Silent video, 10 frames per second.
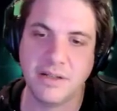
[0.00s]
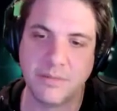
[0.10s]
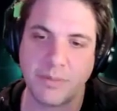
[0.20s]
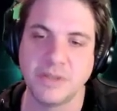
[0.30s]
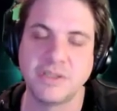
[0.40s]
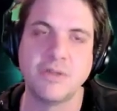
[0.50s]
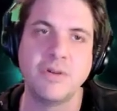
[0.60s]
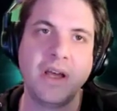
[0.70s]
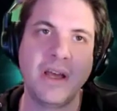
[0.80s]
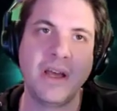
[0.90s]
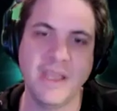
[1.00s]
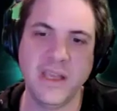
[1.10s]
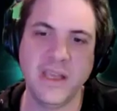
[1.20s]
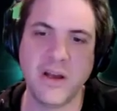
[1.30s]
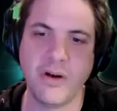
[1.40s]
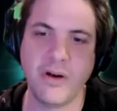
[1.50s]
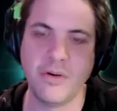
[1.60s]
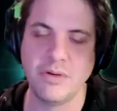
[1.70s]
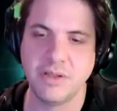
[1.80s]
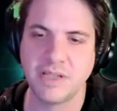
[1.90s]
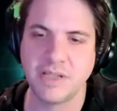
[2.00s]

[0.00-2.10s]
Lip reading: persona, ego. It's